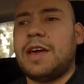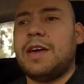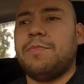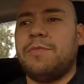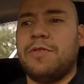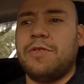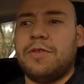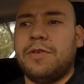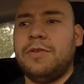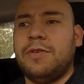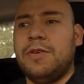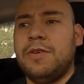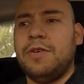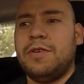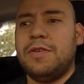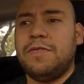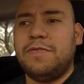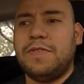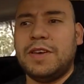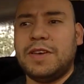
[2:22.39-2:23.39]
camera
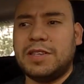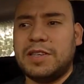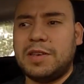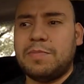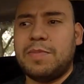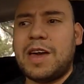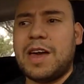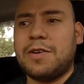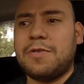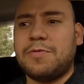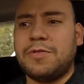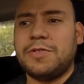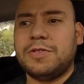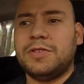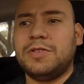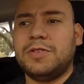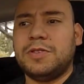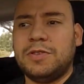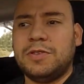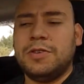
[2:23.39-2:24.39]
facing
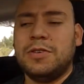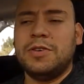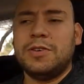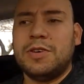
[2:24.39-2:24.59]
backwards.